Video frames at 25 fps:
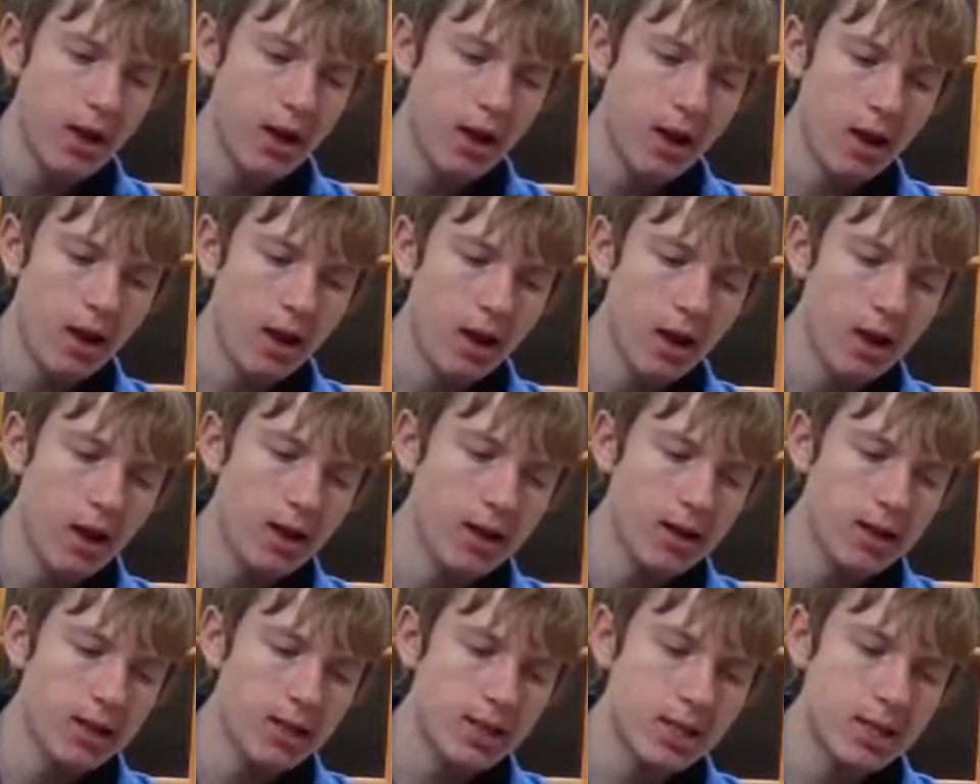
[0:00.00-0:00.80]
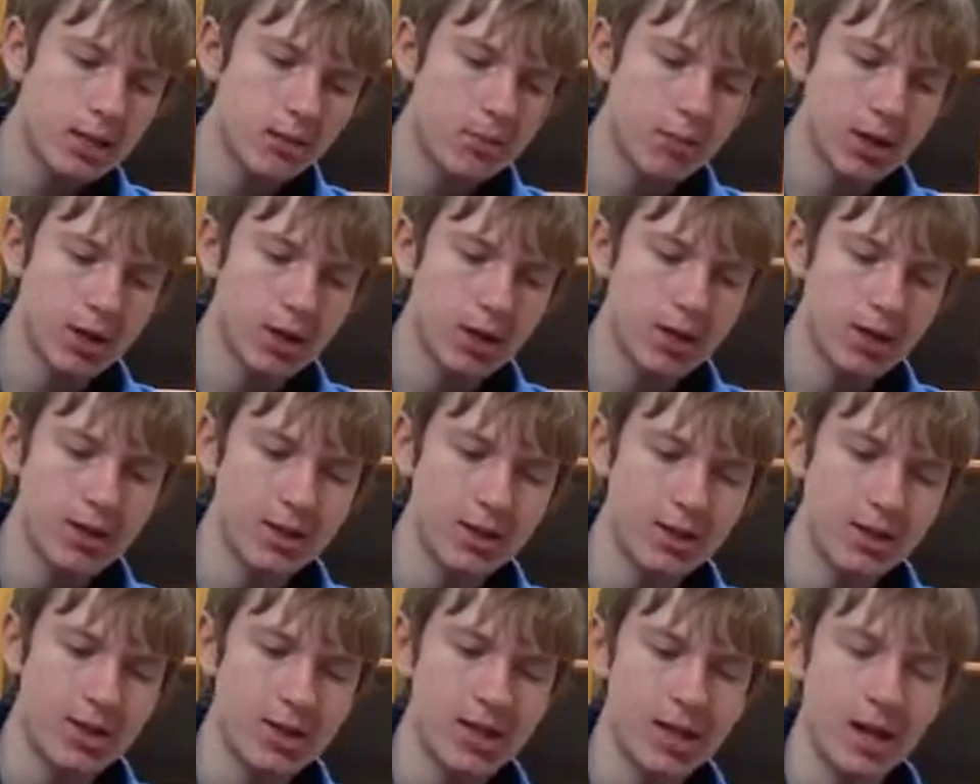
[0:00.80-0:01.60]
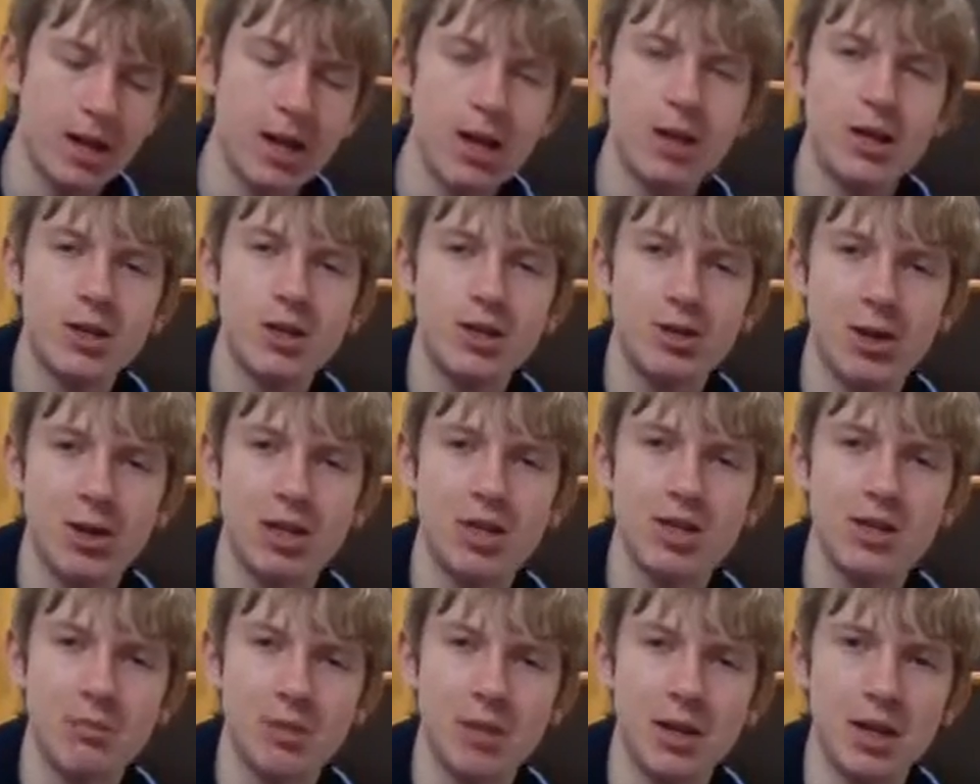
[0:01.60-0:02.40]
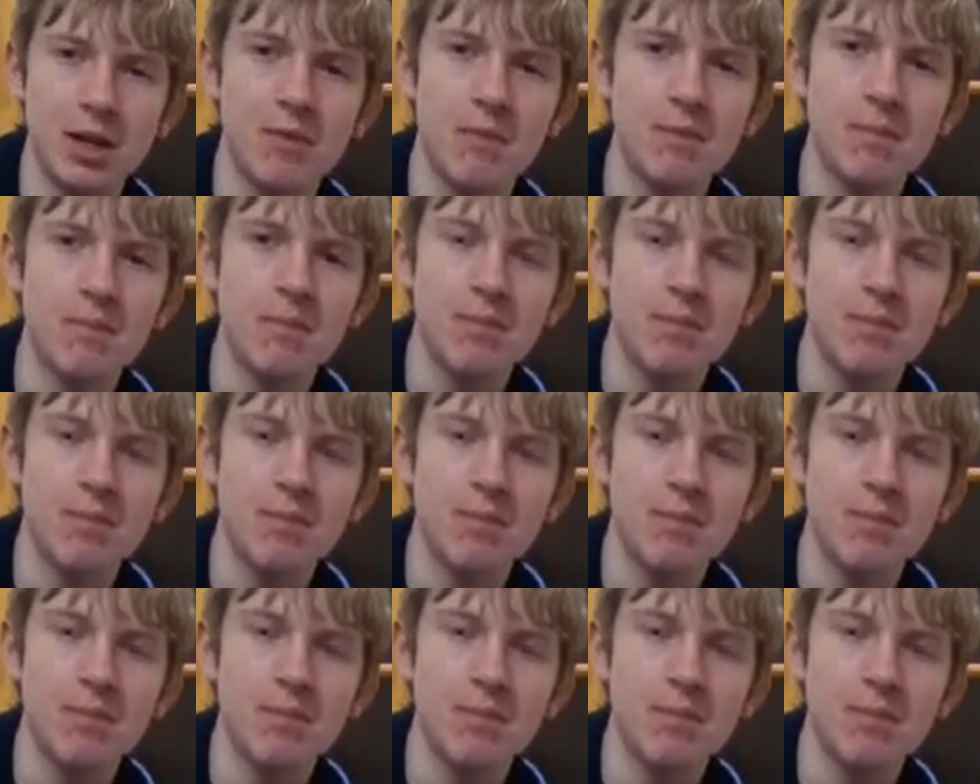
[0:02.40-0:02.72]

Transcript: last, because, trust me,